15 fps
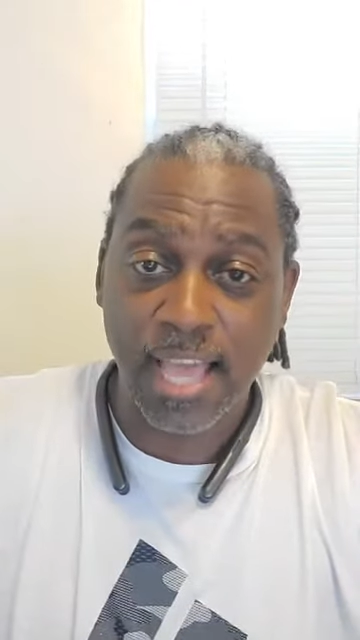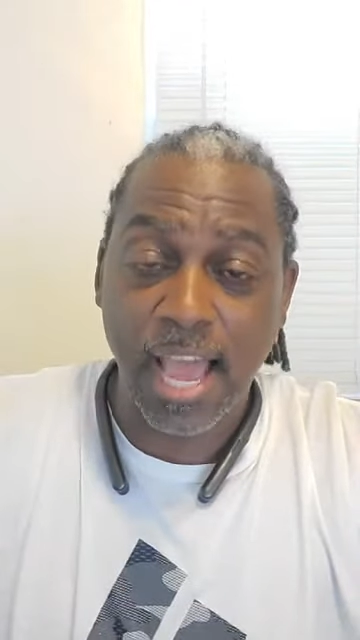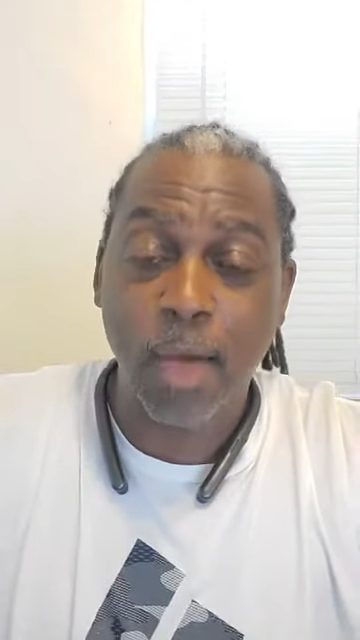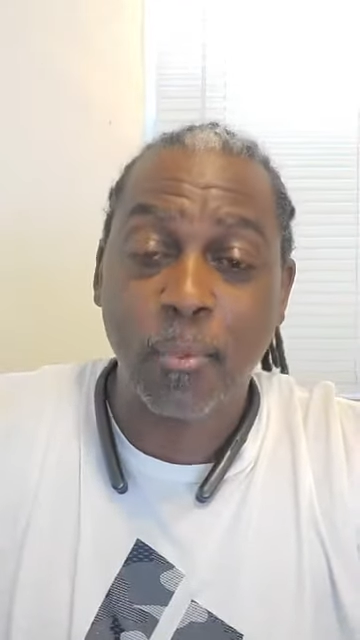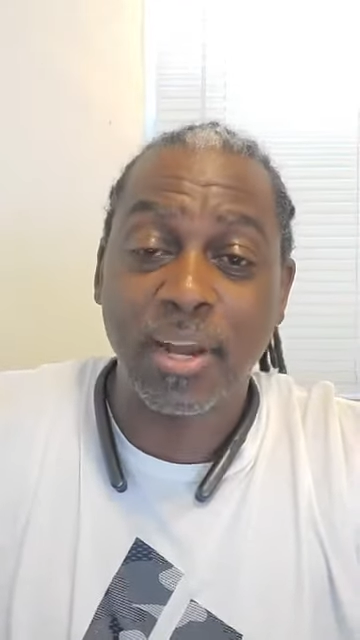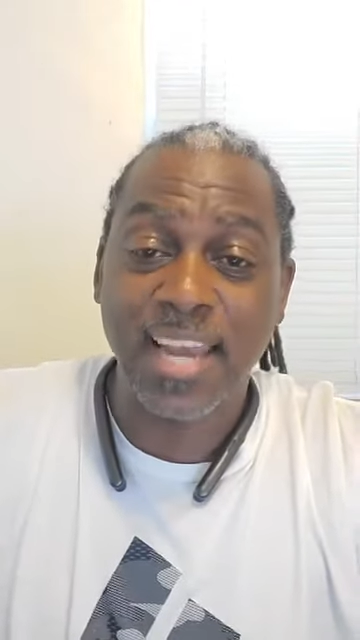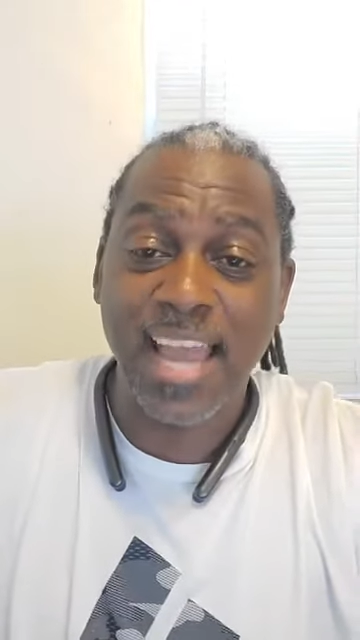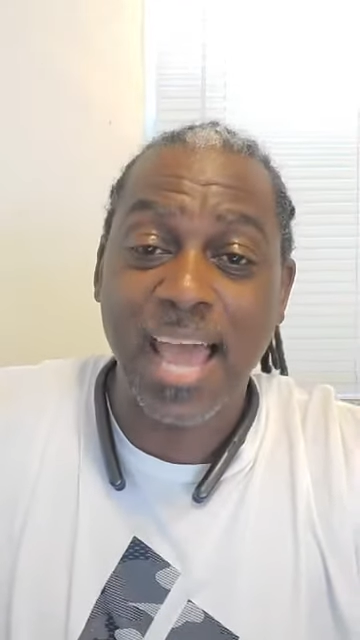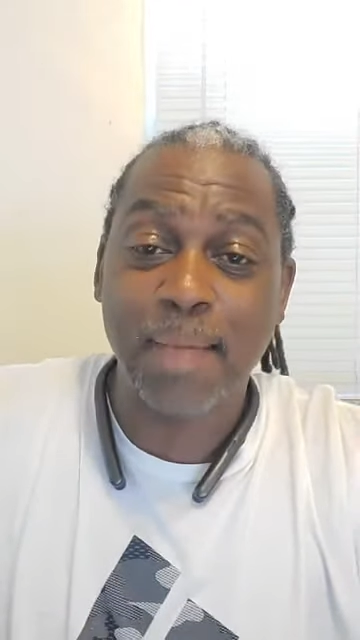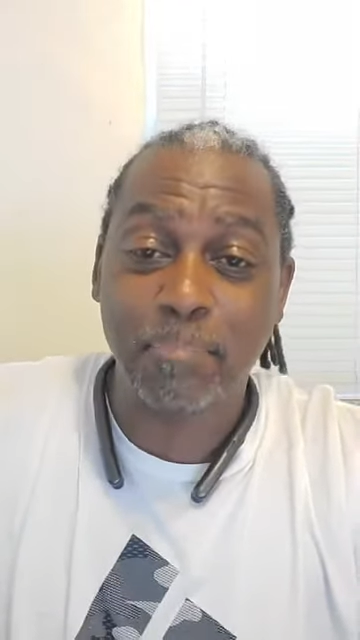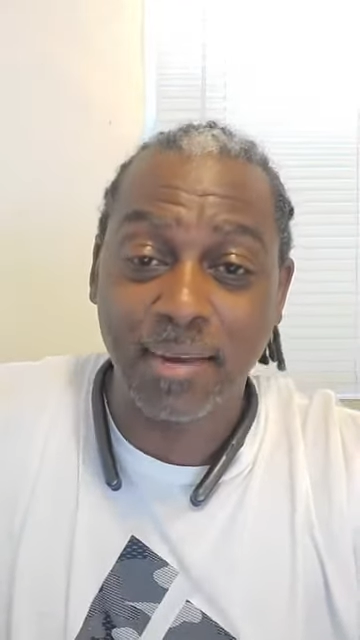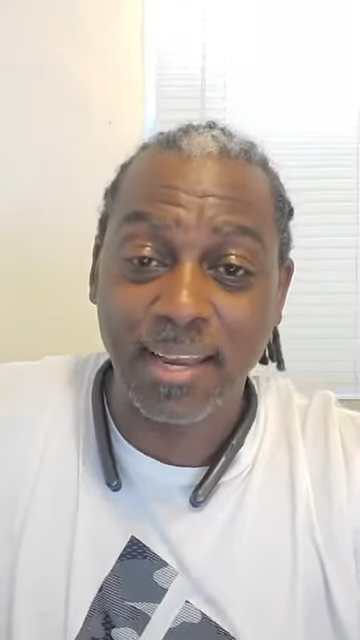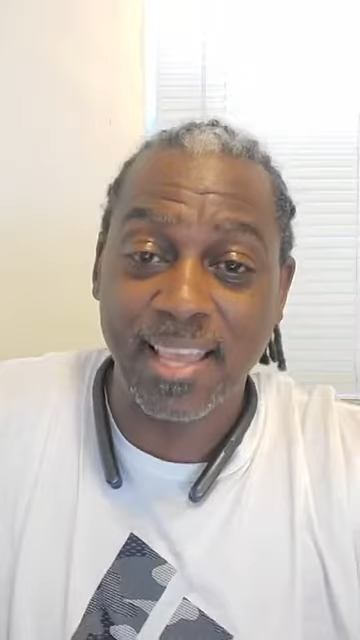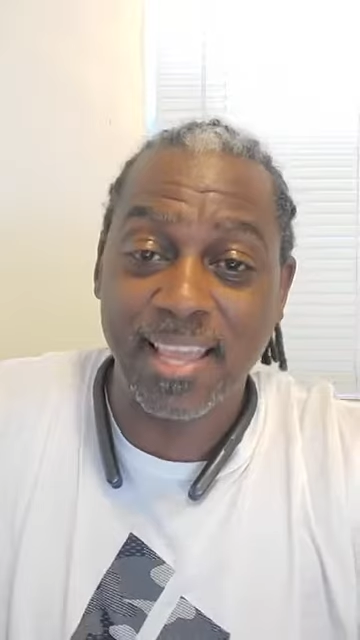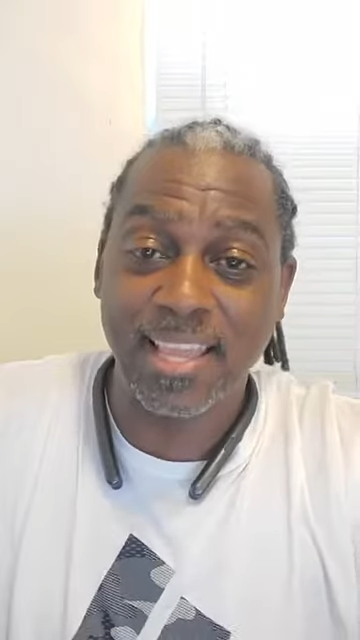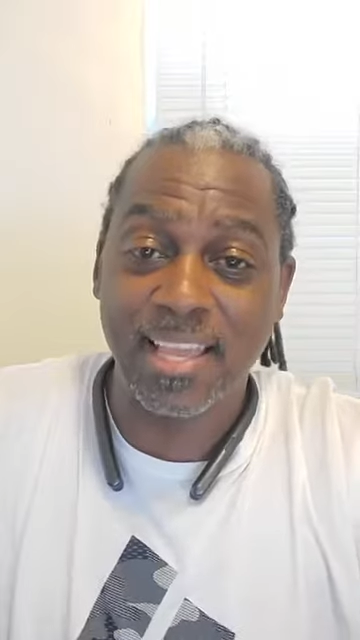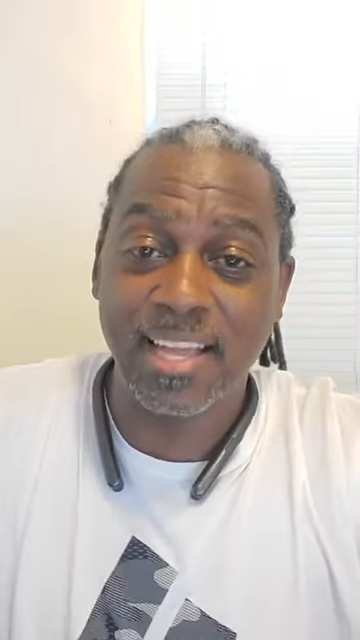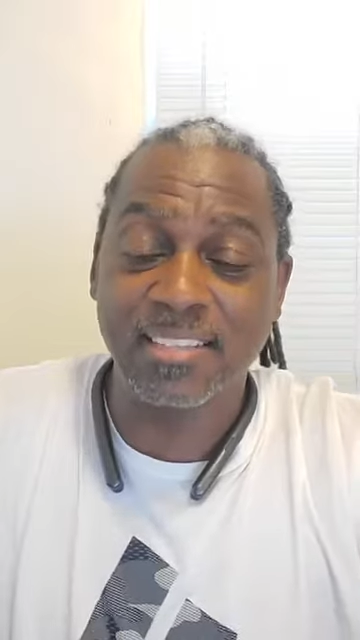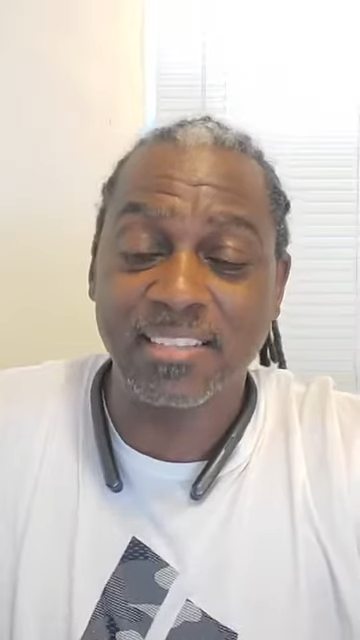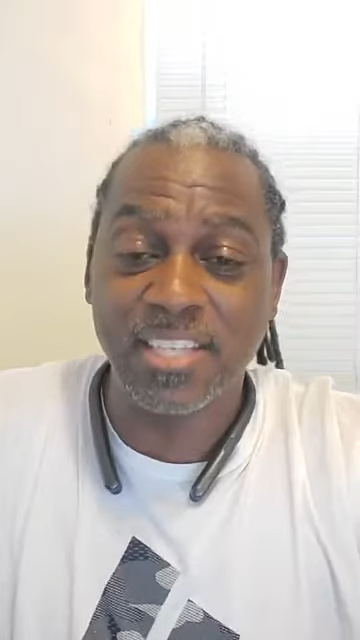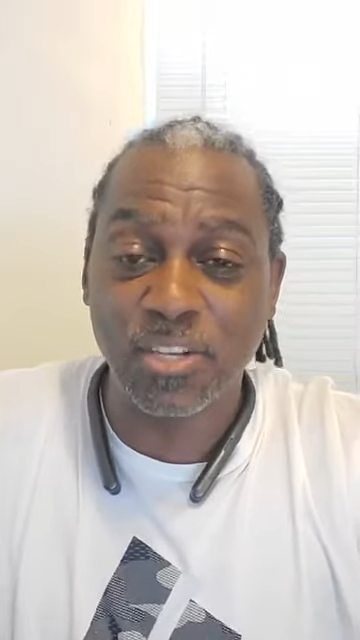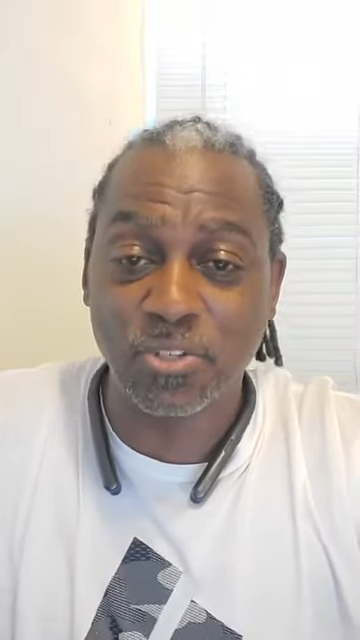I would not play
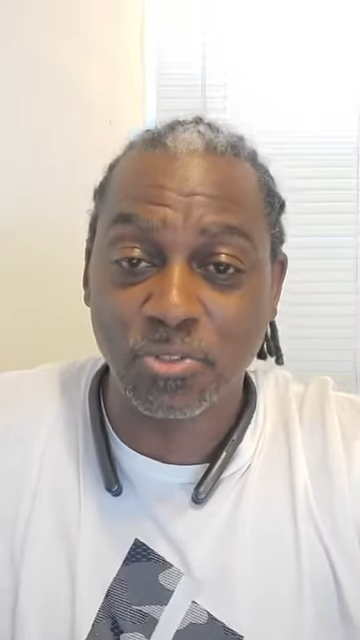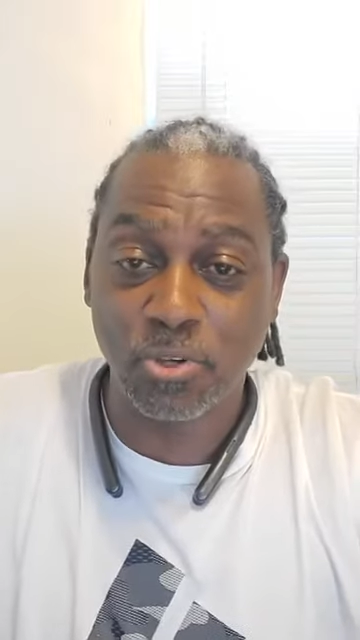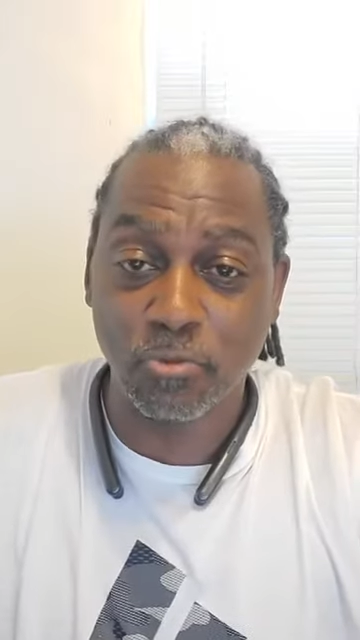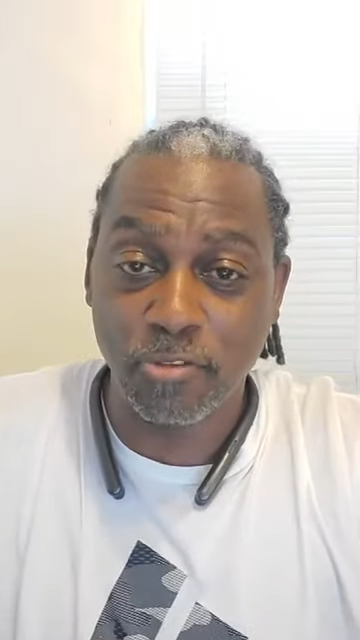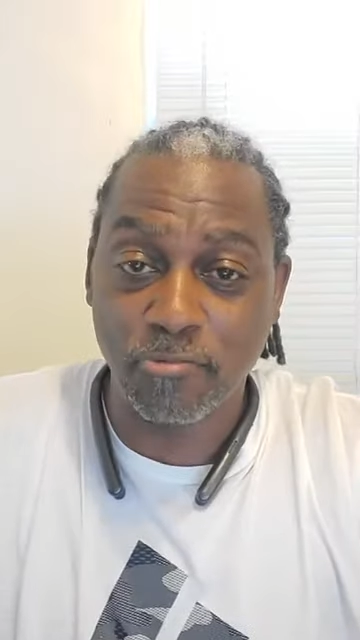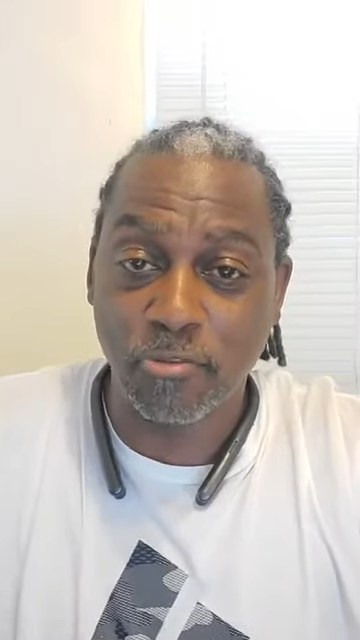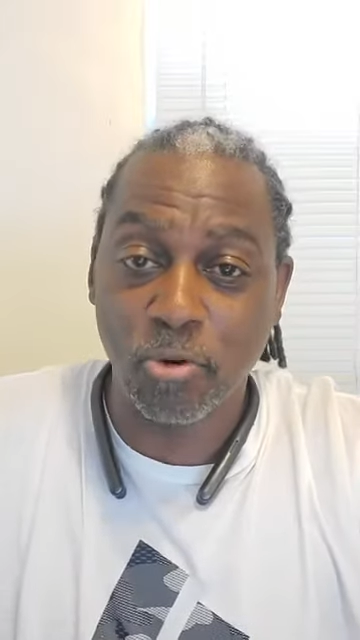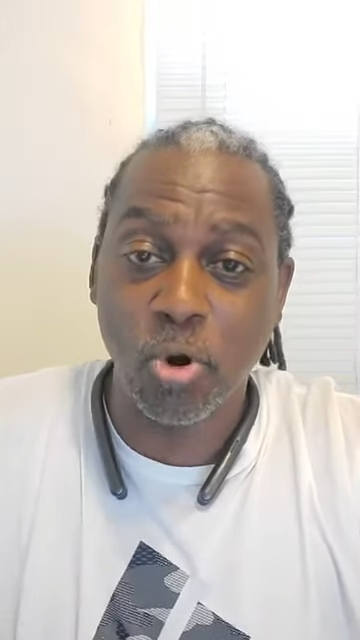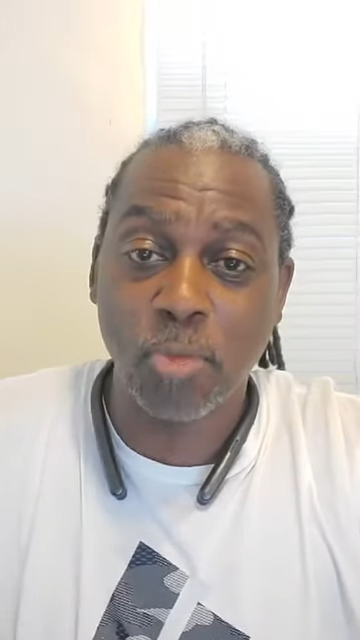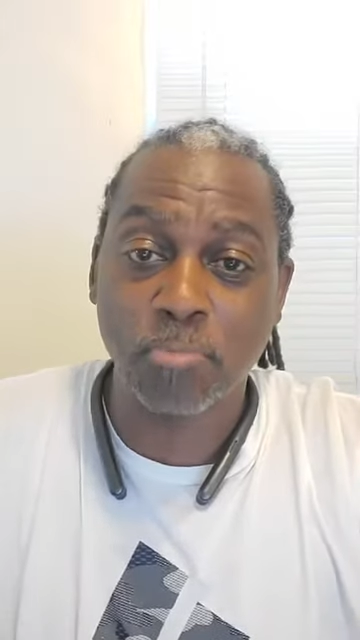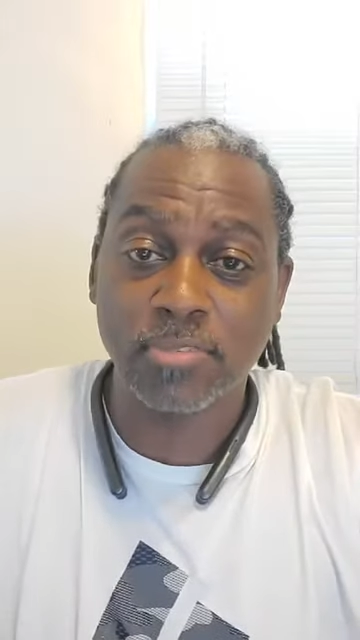until some reform